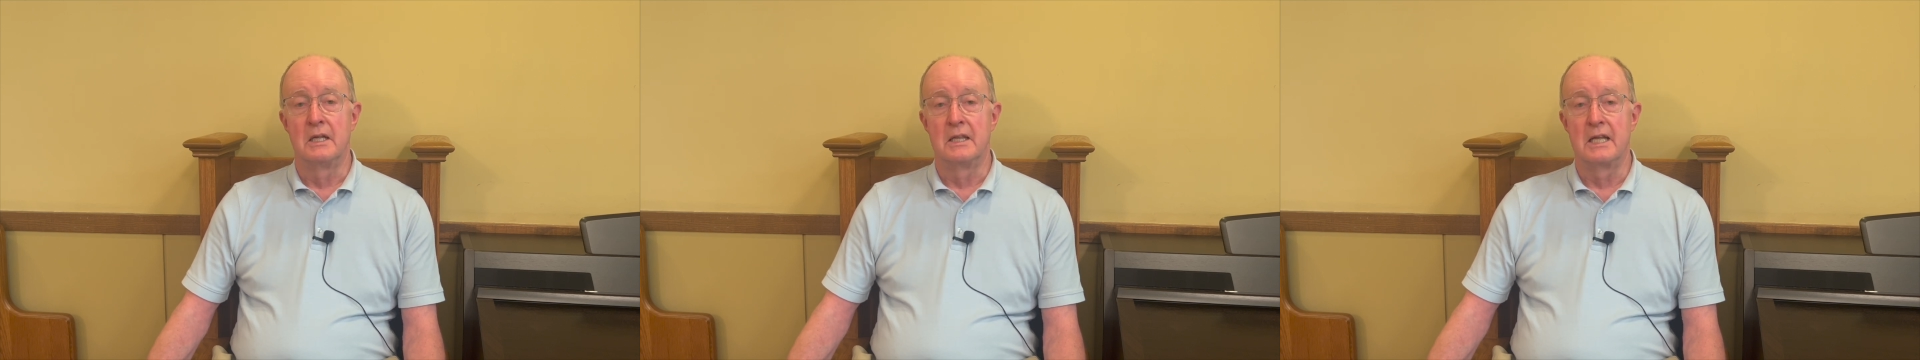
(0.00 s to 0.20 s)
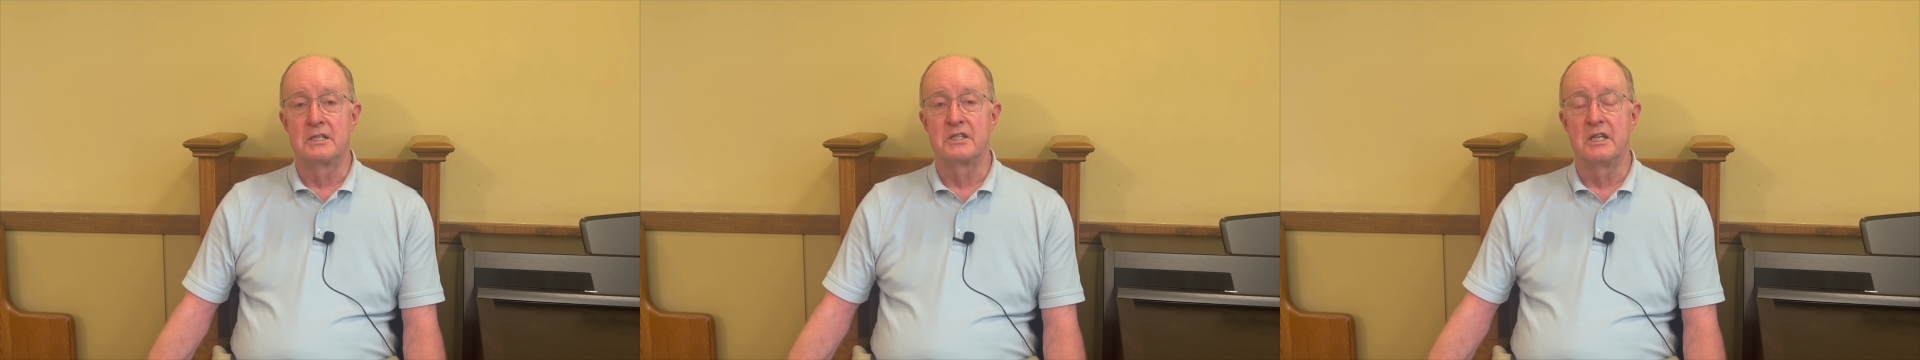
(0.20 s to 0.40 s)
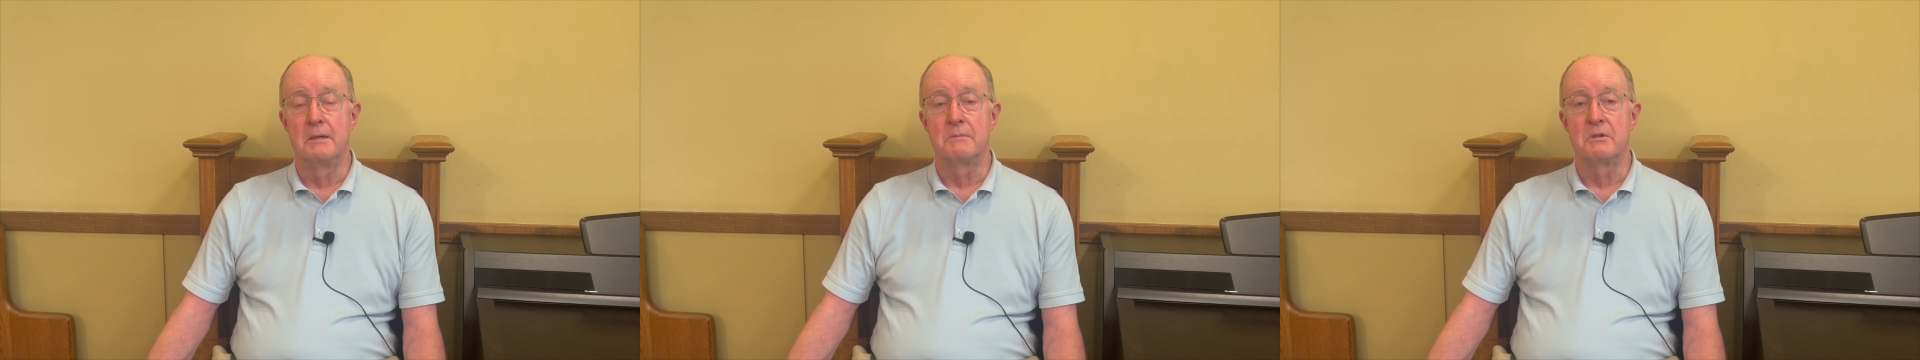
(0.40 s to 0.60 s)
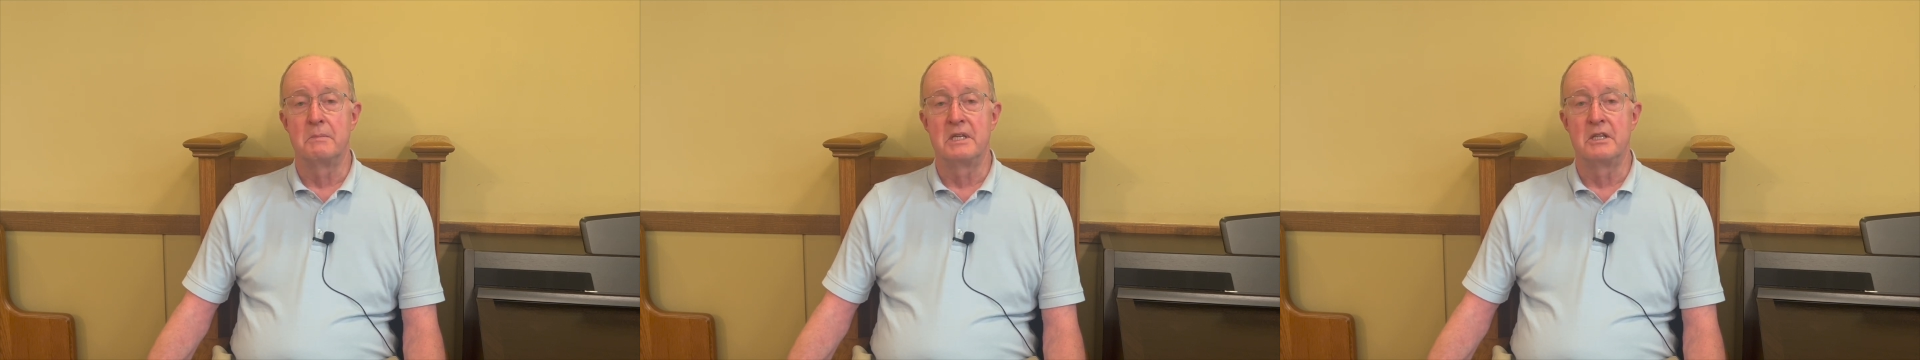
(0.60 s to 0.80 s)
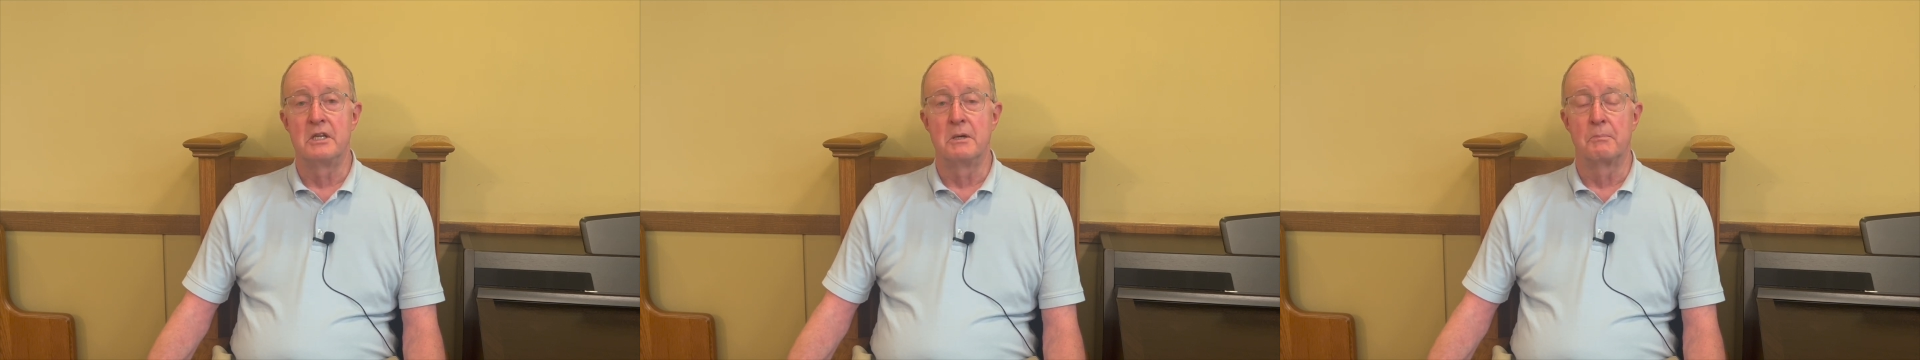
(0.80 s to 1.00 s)
that seemed to
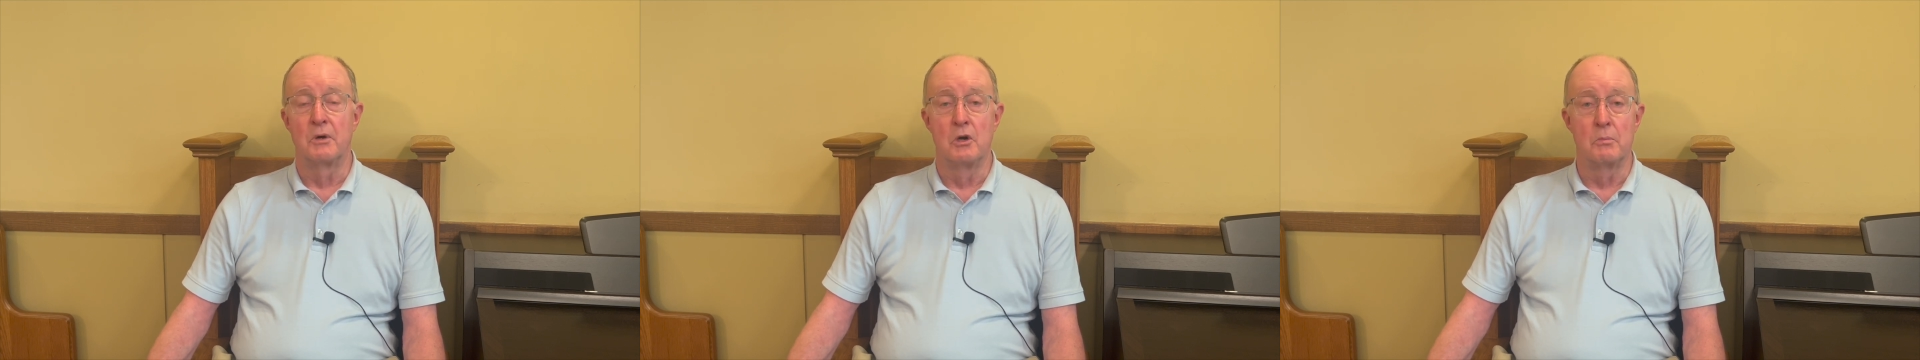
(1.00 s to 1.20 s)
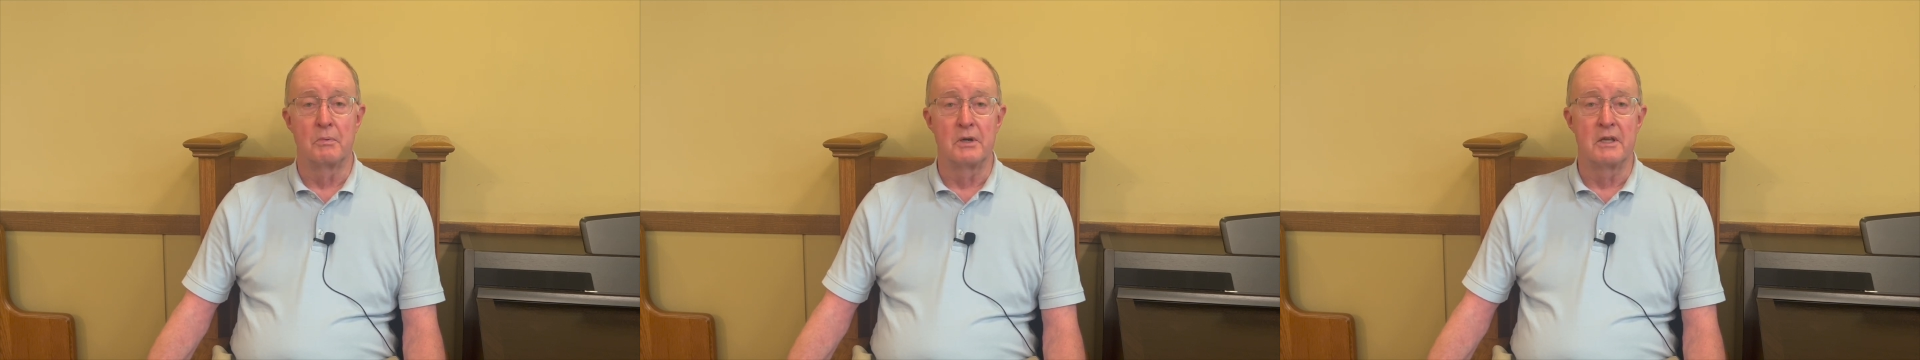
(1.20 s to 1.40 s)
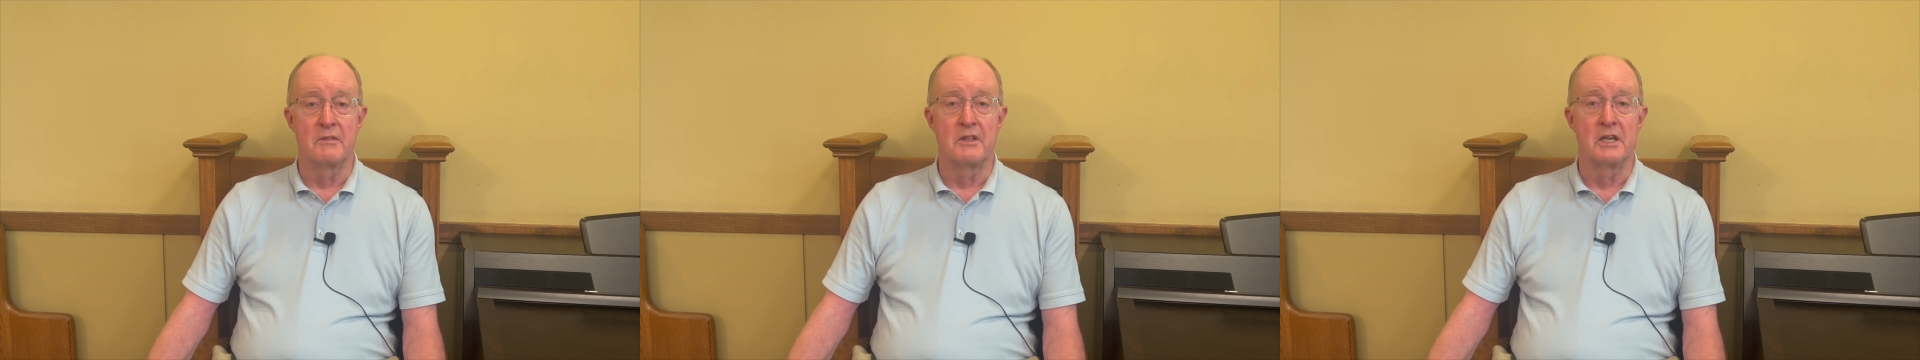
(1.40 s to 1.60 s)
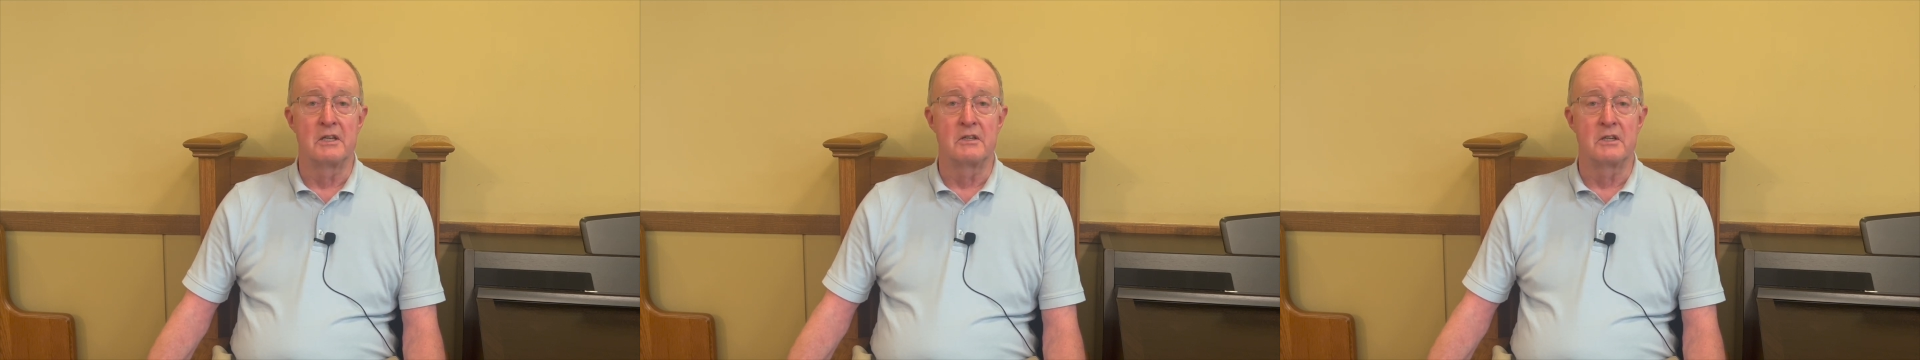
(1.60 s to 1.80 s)
be the appropriate thing to